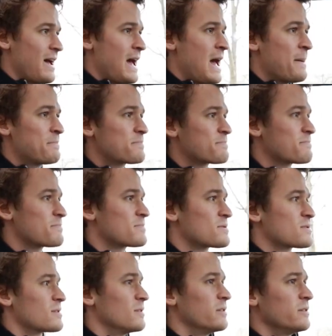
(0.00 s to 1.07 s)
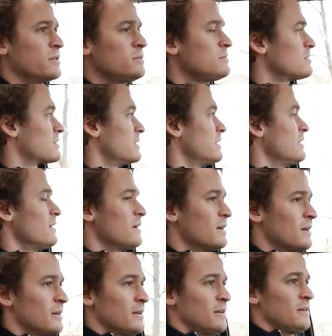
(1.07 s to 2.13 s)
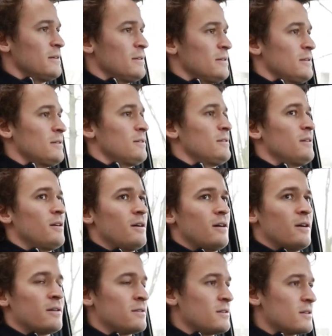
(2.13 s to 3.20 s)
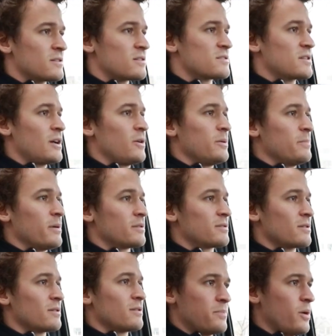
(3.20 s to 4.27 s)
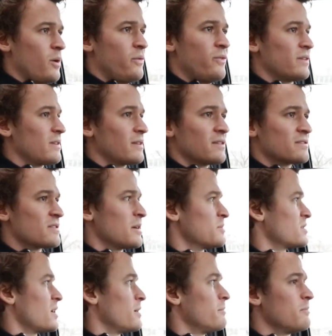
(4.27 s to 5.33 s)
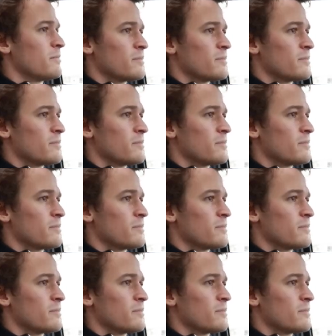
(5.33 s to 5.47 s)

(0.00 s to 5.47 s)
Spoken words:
Absolutely unnecessary, but perfect at the same time.